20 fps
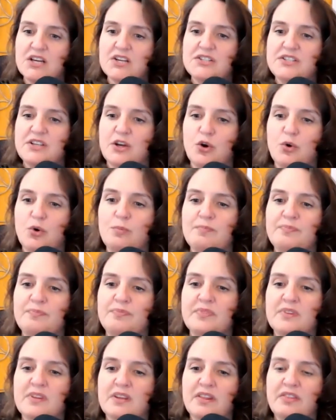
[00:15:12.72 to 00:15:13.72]
So
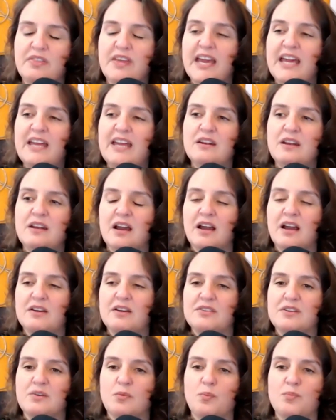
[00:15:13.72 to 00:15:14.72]
then,
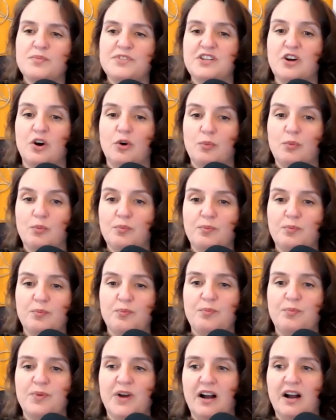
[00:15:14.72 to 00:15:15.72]
so
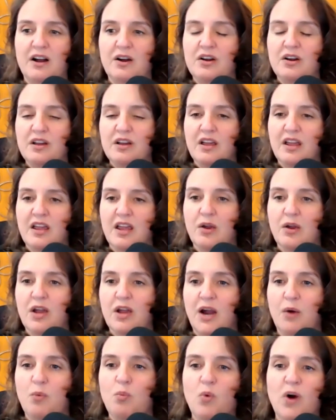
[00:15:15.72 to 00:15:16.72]
uh,
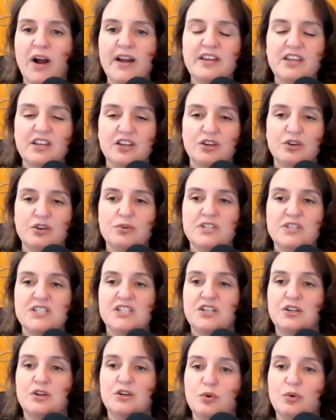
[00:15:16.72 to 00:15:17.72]
I want you
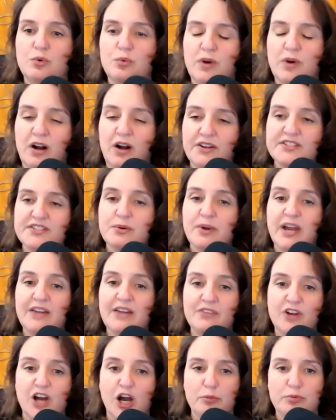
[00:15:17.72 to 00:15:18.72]
to also have
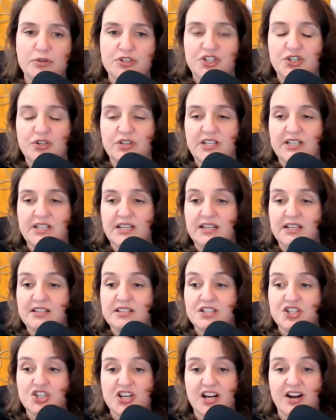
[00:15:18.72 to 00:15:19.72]
an opportunity
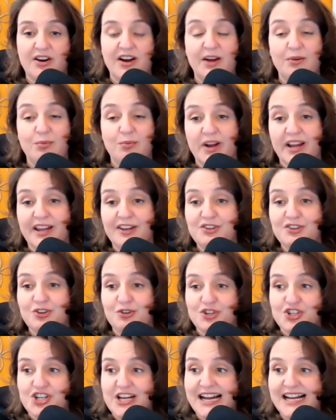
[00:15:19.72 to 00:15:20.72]
to share. I read your
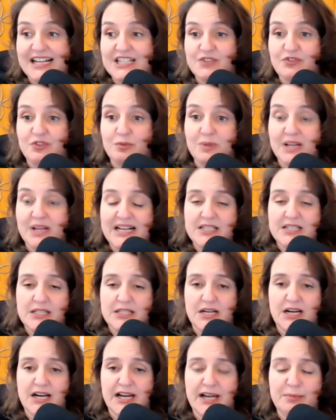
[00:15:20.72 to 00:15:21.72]
chats from last
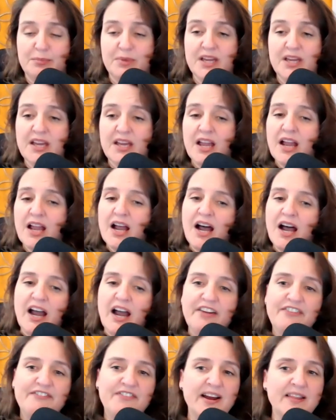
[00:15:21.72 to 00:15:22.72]
time.
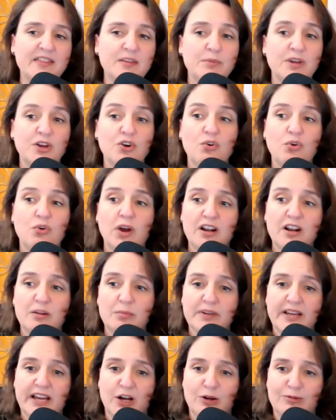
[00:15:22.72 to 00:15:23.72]
I find them
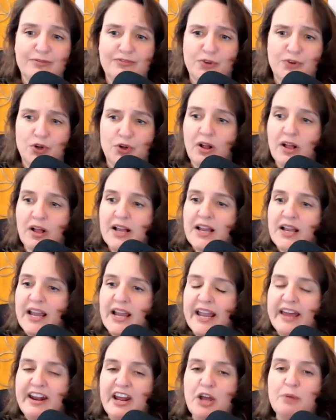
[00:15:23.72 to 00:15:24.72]
incredibly helpful,
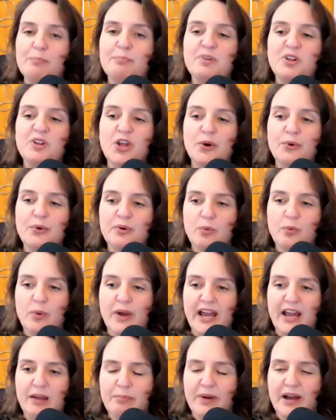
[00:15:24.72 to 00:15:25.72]
and I am blown
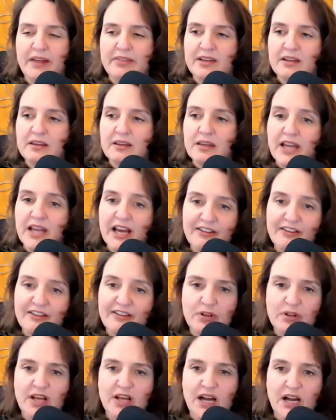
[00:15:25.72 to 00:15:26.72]
away by the
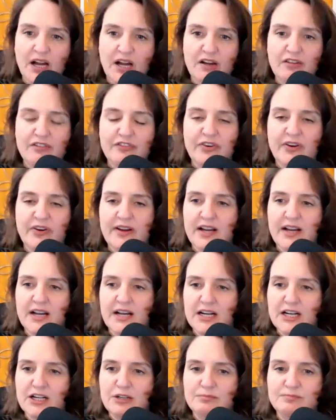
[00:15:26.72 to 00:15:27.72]
level of
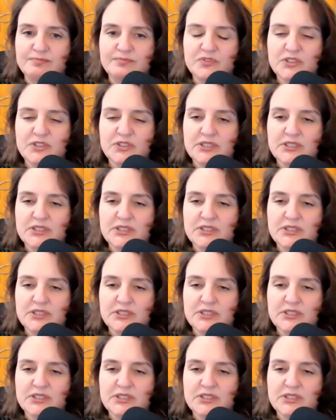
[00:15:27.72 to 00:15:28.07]
um,